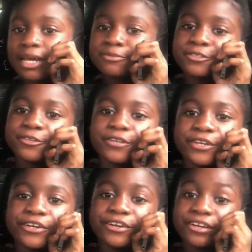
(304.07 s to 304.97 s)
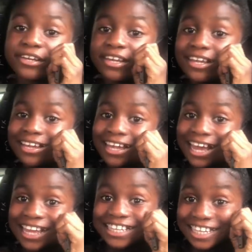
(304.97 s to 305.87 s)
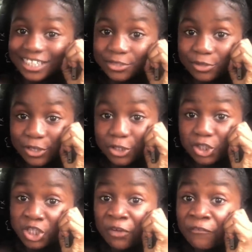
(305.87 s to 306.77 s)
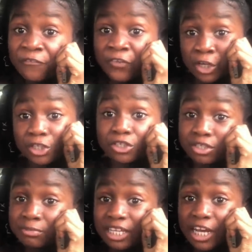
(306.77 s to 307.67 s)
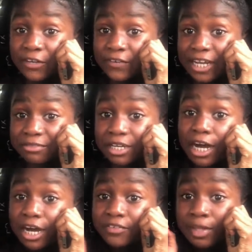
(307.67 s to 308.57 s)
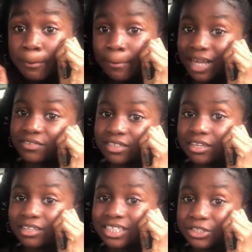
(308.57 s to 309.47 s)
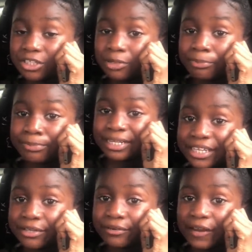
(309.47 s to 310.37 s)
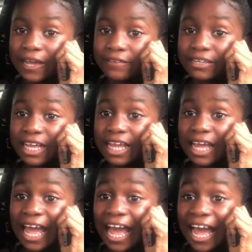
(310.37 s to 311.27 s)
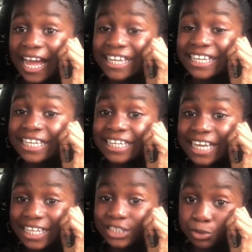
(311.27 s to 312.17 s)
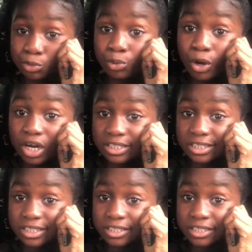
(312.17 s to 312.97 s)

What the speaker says: I'm still here. And guess what? She followed me around after maths class into the playground. And guess what?